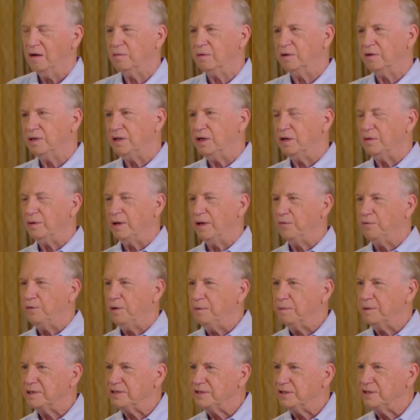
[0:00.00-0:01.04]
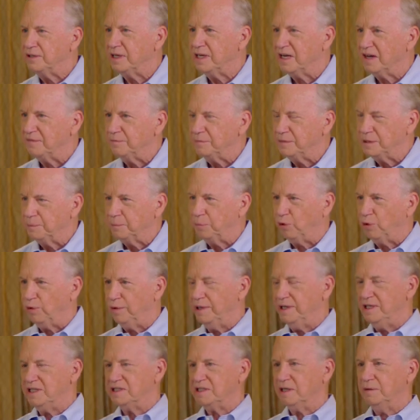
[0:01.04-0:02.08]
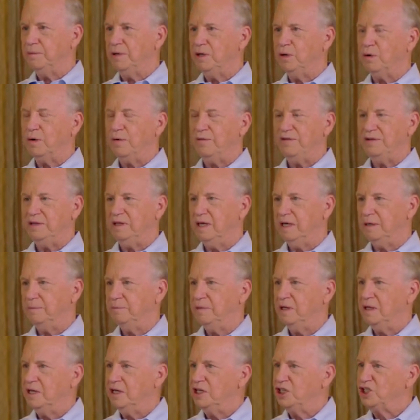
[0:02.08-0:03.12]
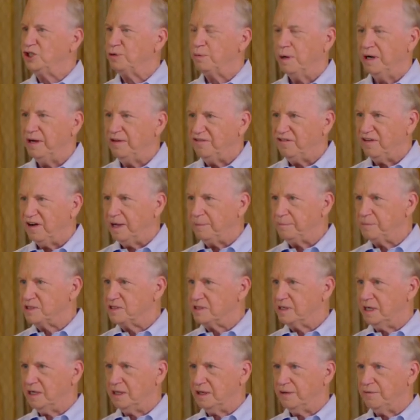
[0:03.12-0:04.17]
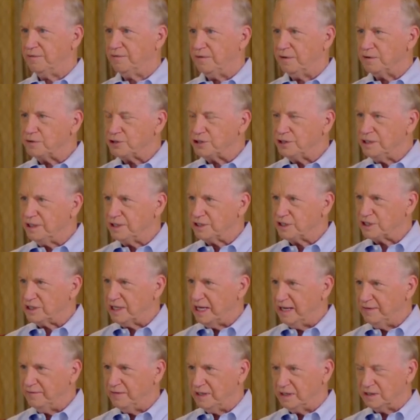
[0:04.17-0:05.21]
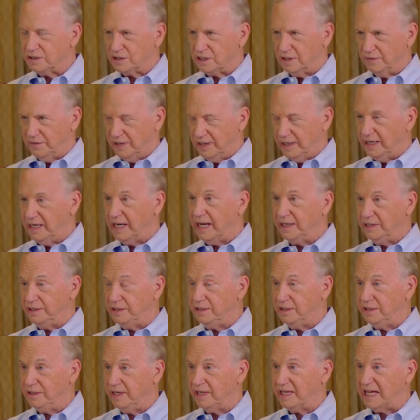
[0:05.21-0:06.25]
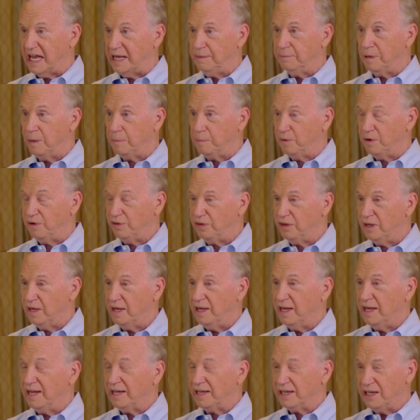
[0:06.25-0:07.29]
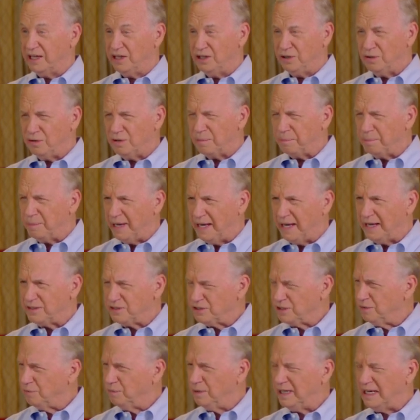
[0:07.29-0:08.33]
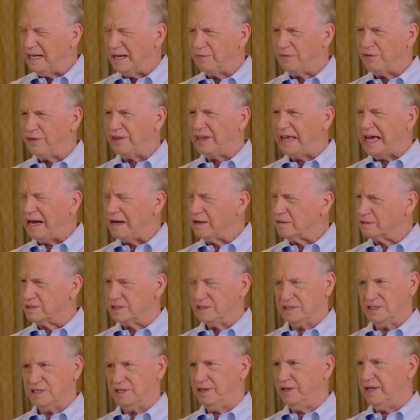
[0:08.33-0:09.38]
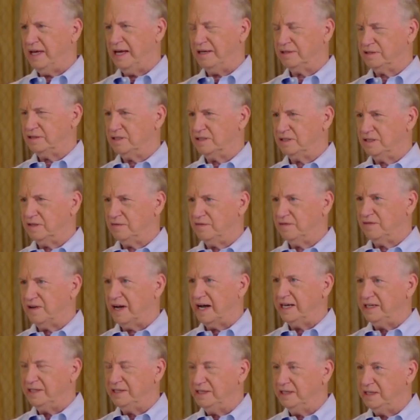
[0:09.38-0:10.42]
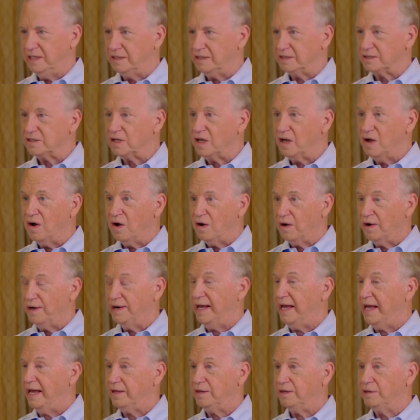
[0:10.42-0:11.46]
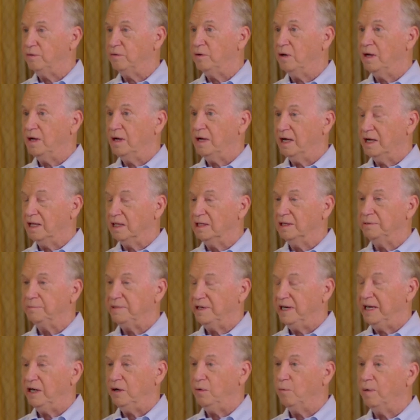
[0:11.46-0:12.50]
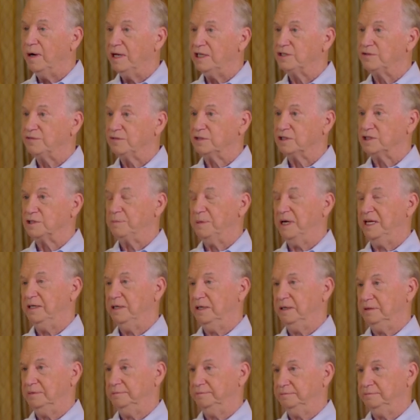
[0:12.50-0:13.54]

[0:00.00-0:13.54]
Well, you know, if we went to the government employees and we offered them 25% of the first year's savings of any idea they came up with, can you imagine? We'd have thousands and thousands of ideas on how to eliminate wasteful spending.